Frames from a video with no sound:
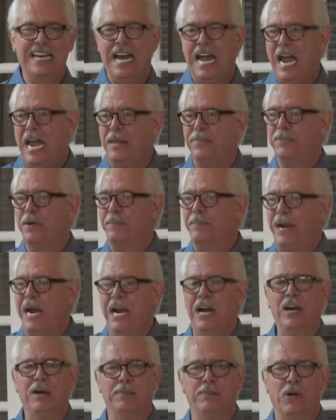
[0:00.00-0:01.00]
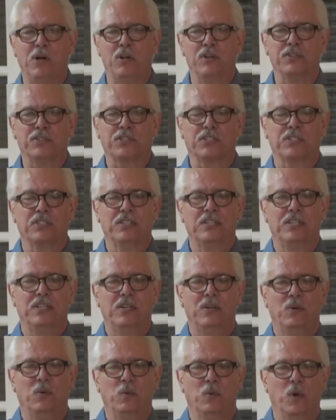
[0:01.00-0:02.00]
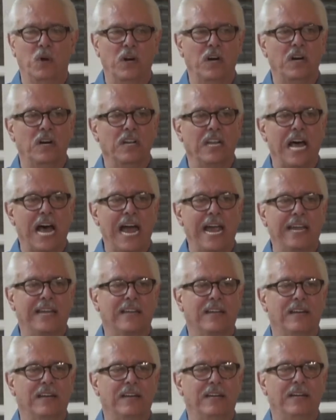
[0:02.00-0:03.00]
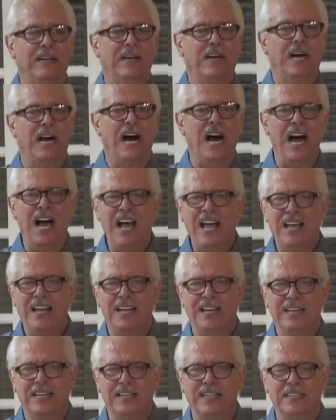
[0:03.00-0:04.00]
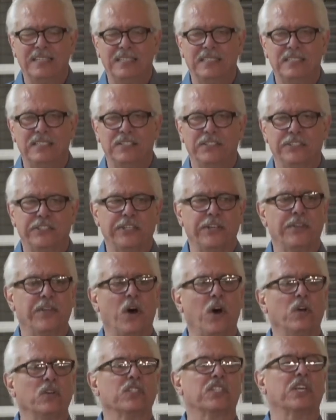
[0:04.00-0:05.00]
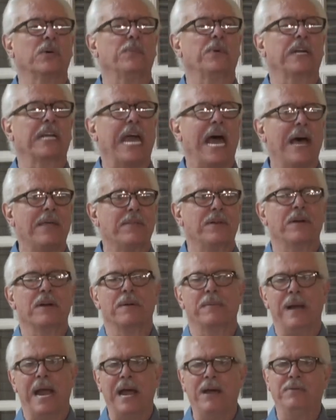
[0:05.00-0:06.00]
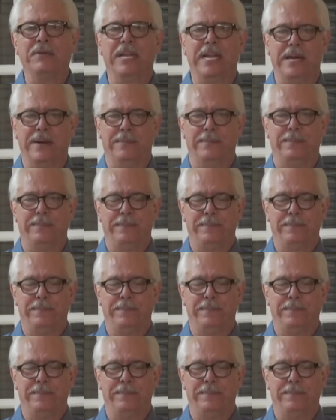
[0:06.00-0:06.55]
and the parables were like, huh? To those that were gathered around him.